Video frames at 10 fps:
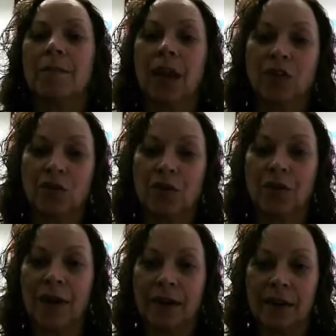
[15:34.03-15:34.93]
Make sure
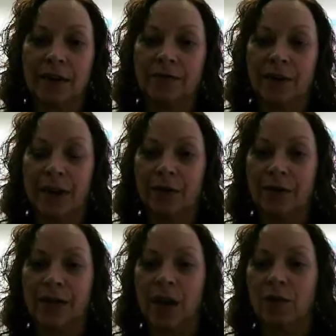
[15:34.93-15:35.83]
you identify
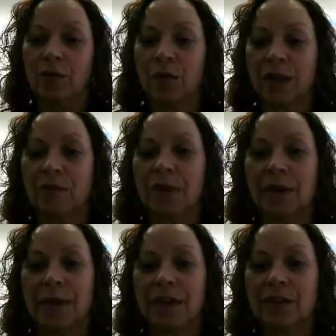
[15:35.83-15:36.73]
yourself or leave me
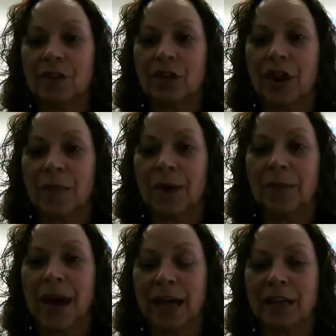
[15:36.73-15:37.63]
a message, and I'll be
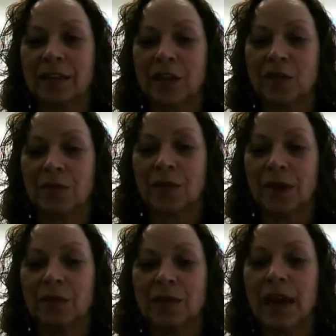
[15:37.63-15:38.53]
back in touch with
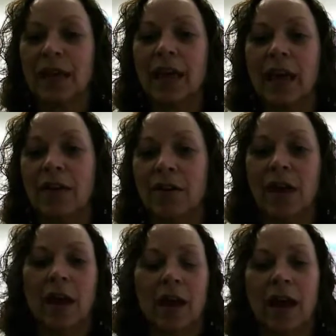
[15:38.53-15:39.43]
you. Take
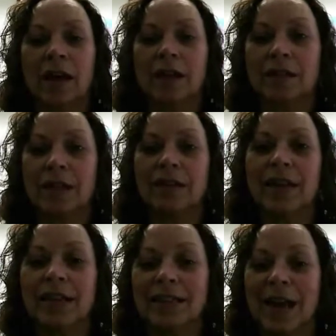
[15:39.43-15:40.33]
care, and I'll see you
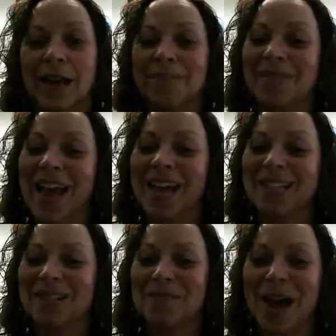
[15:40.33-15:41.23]
next time.
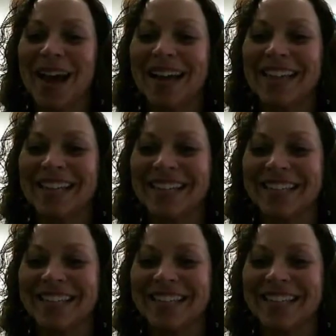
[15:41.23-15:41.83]
Thanks. Bye.